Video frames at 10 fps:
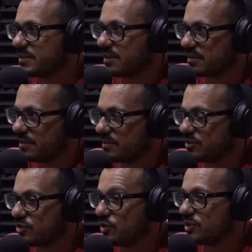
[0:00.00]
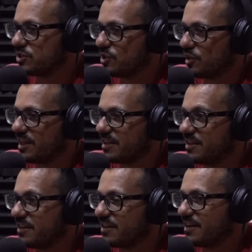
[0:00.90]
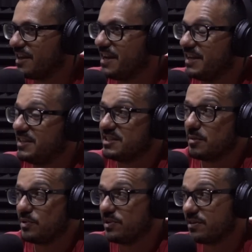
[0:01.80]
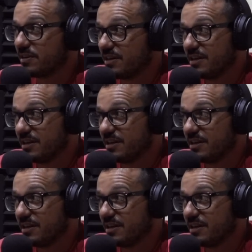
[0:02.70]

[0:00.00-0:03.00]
Exactly. So it's not somewhere. that uh, it disappeared;